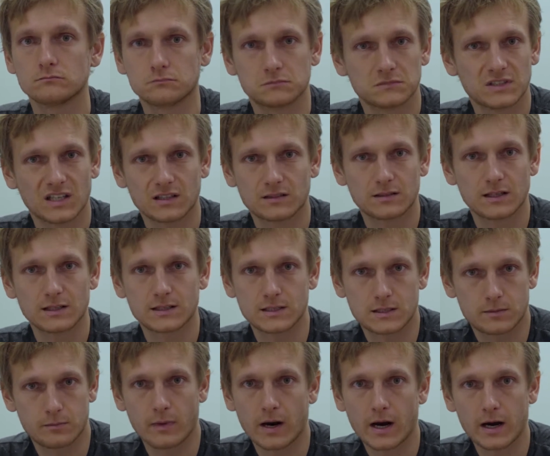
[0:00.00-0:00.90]

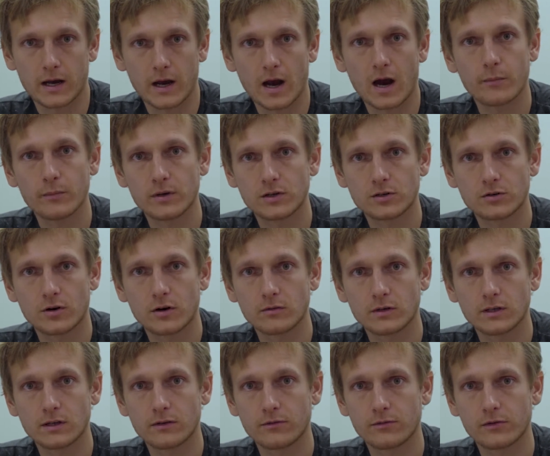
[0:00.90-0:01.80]
That's my
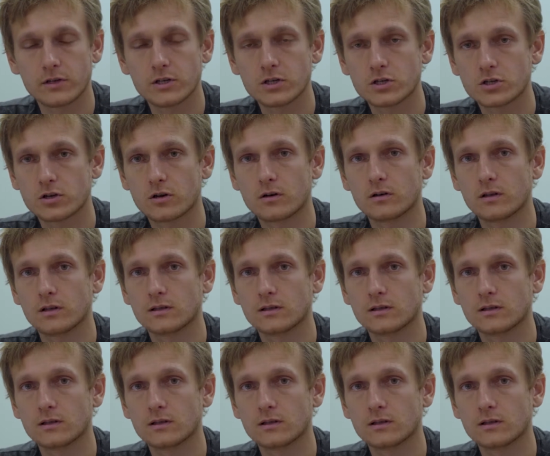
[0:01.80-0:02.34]
arbitrary definition.